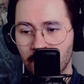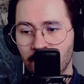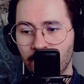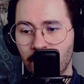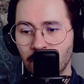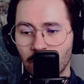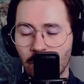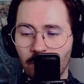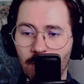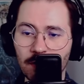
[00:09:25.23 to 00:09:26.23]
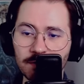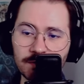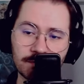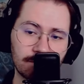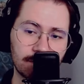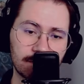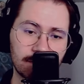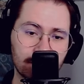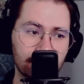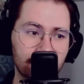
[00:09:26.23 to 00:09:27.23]
And Ogre of Bolas, it's
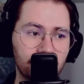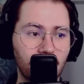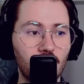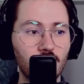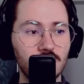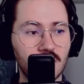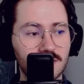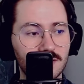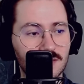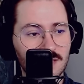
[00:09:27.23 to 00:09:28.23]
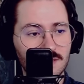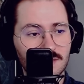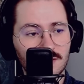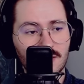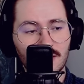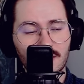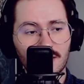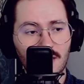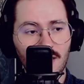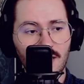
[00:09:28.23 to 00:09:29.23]
just the glue that the deck
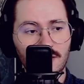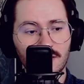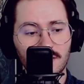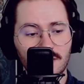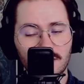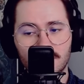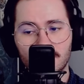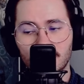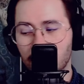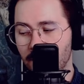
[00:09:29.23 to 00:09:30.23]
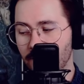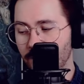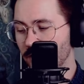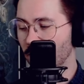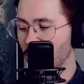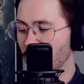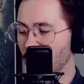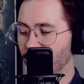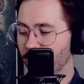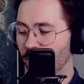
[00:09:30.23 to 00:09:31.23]
kinda needs, even though,
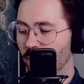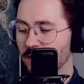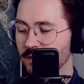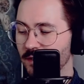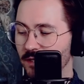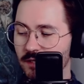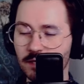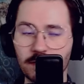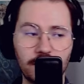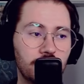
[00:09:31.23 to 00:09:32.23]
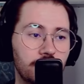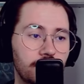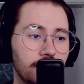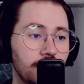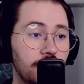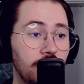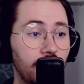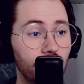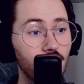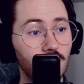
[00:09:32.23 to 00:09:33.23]
once again, I
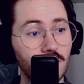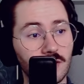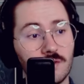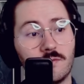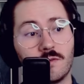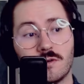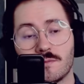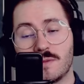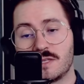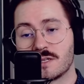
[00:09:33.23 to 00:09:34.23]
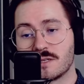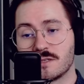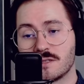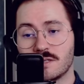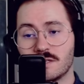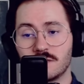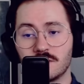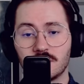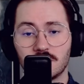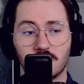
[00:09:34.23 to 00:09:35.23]
am looking for better
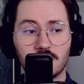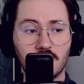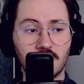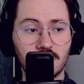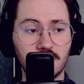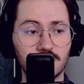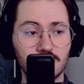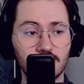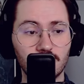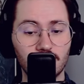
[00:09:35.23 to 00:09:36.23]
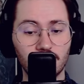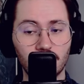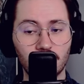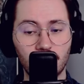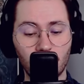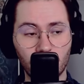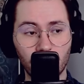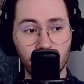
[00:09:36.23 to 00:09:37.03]
alternatives to Ogre.